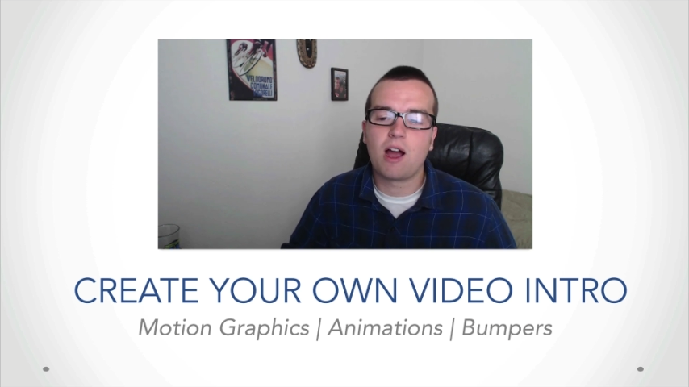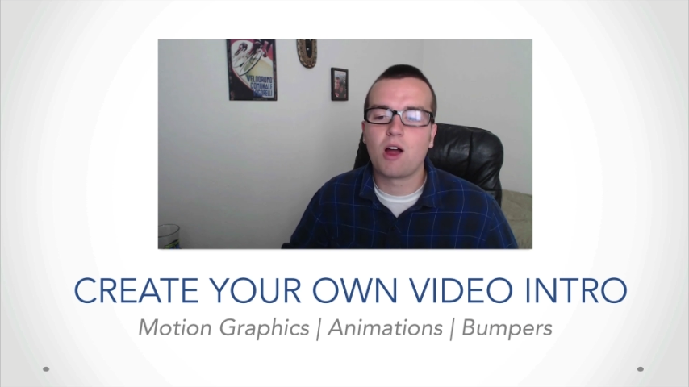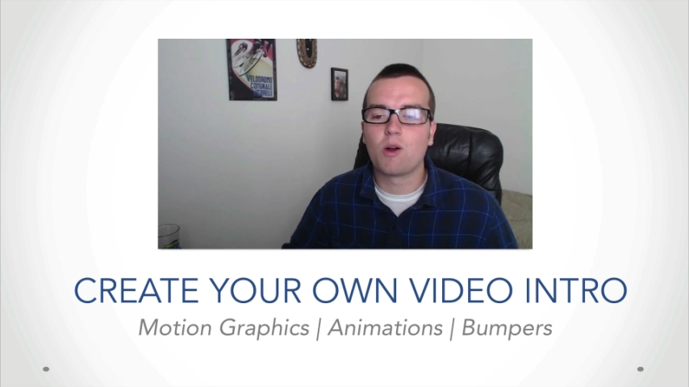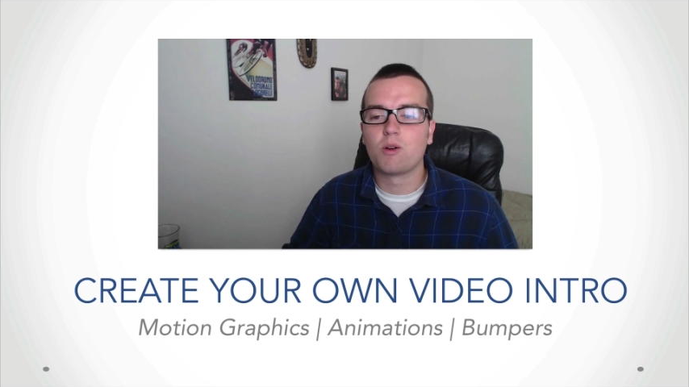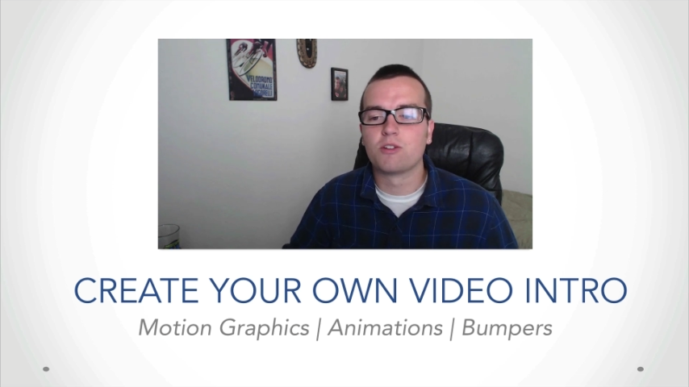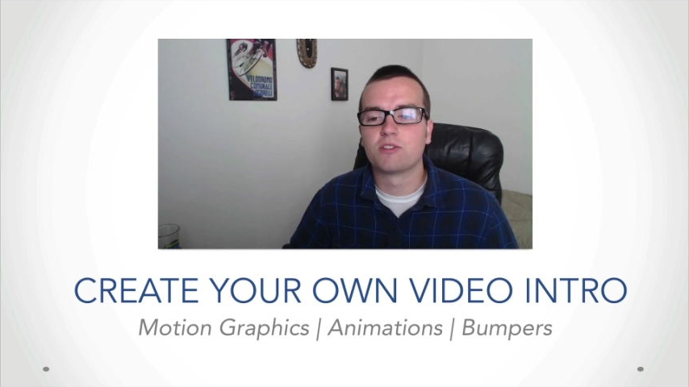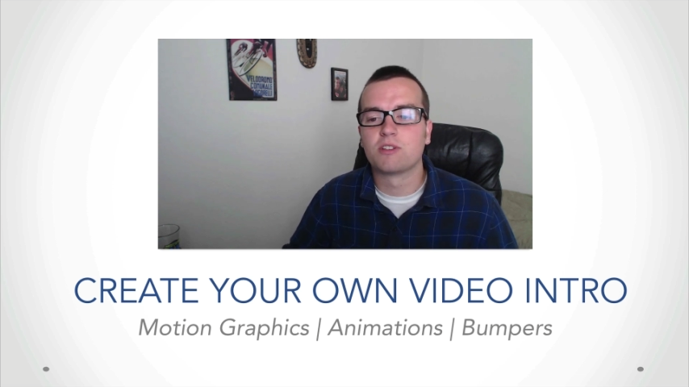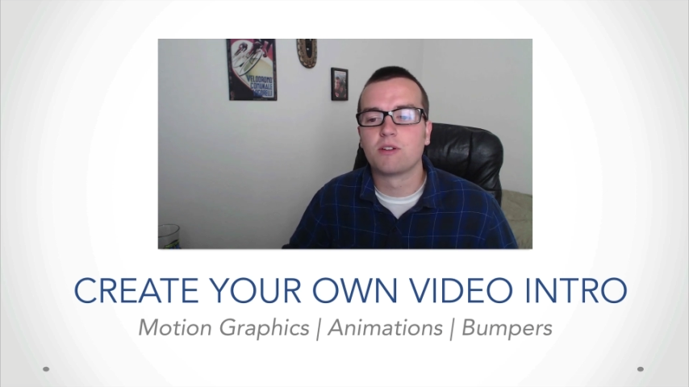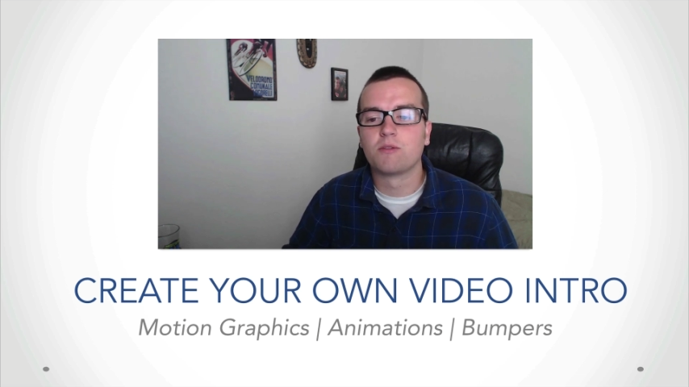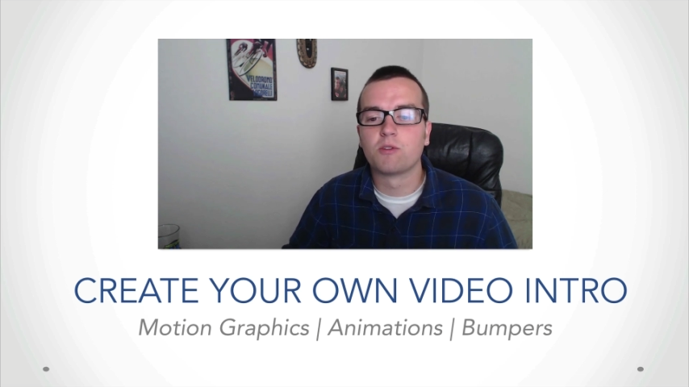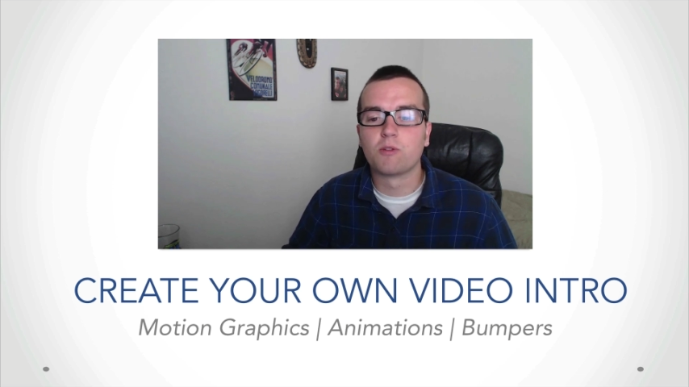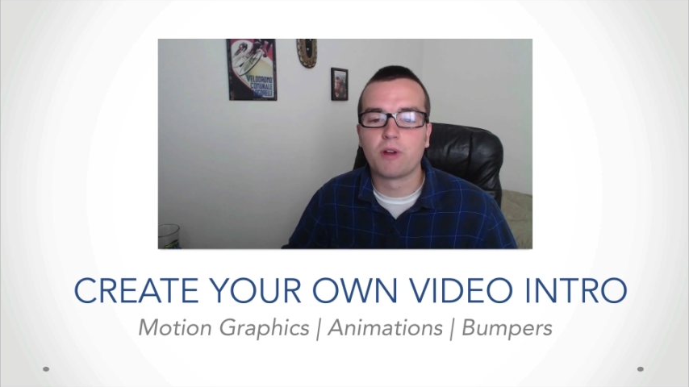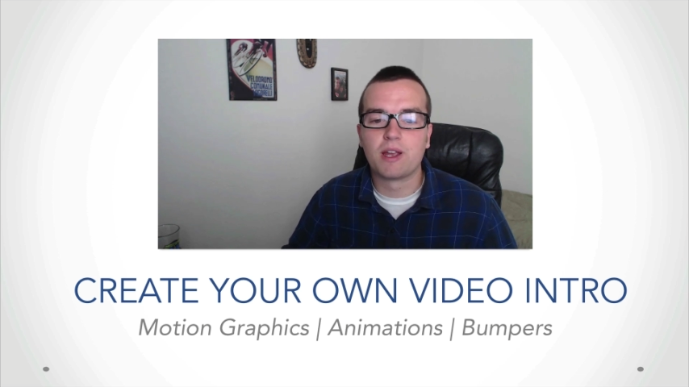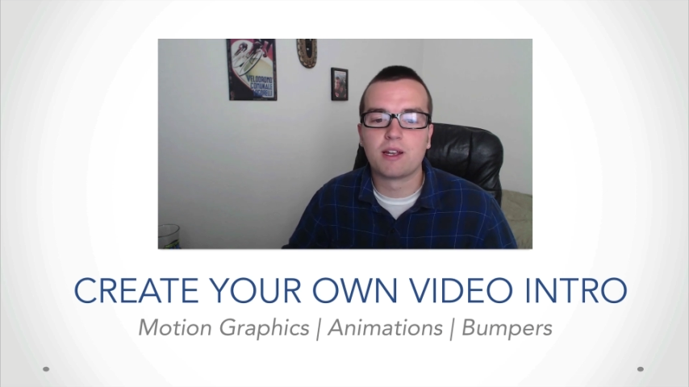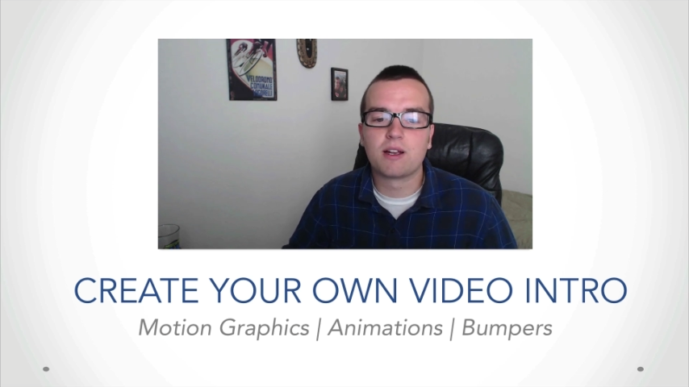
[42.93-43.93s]
hours of
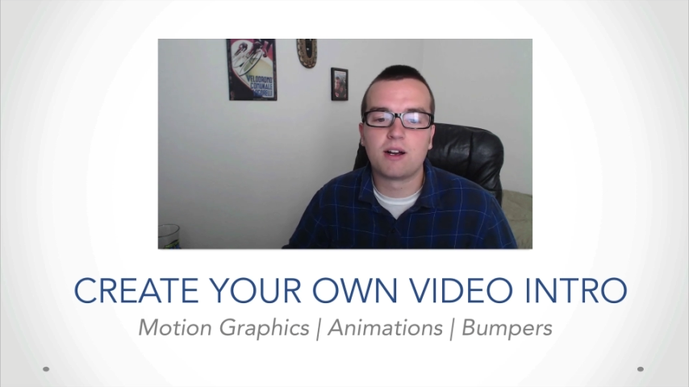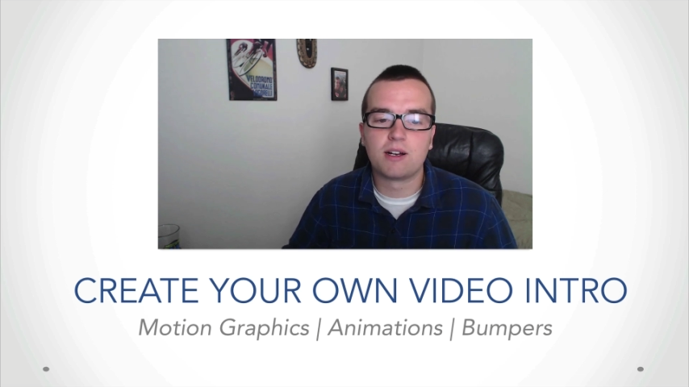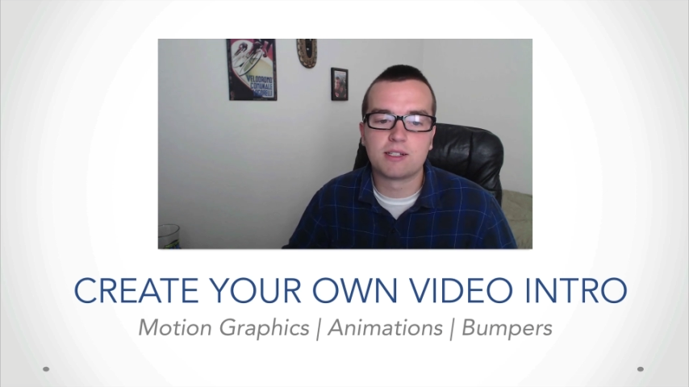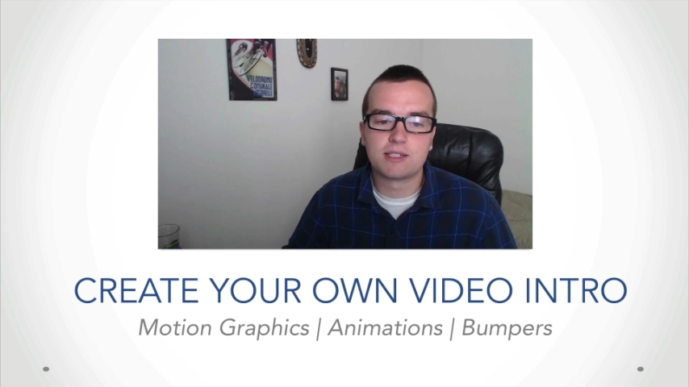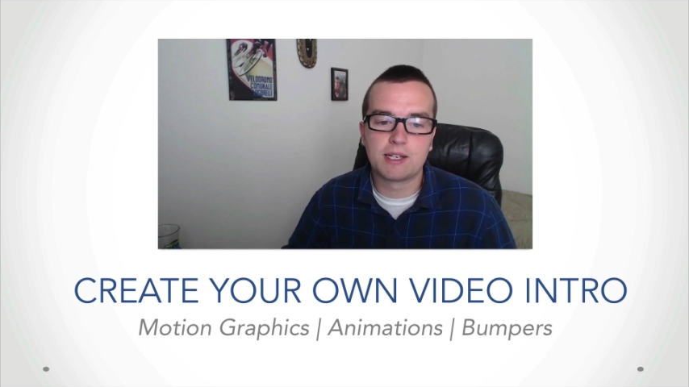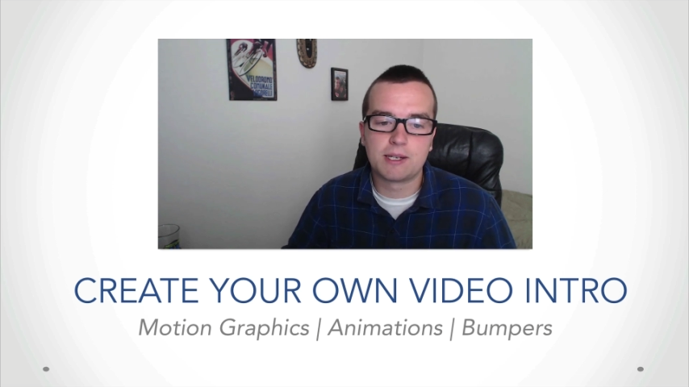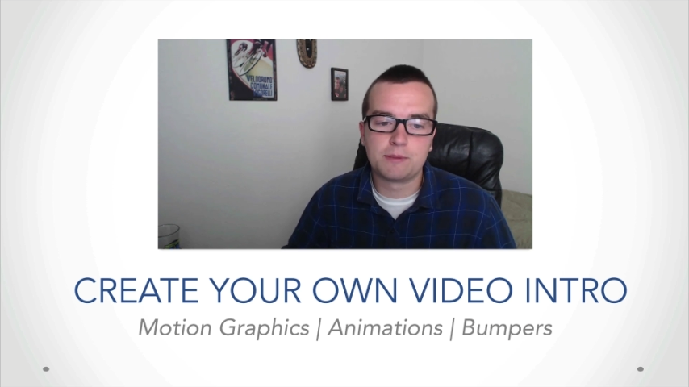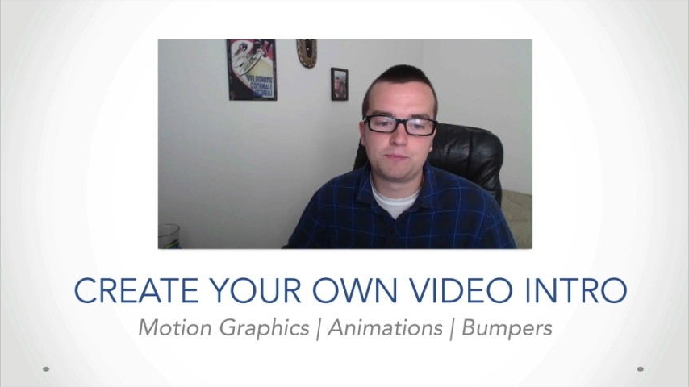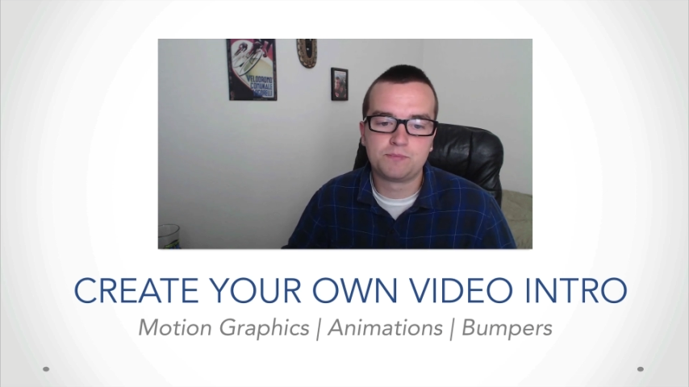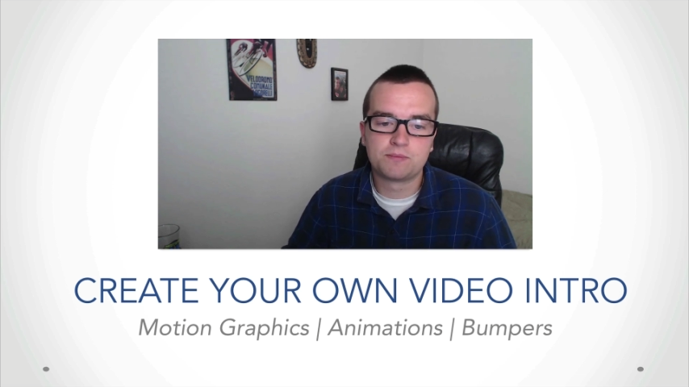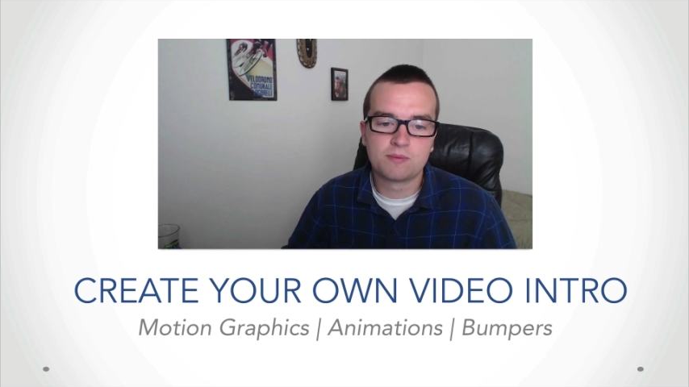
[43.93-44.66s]
great content.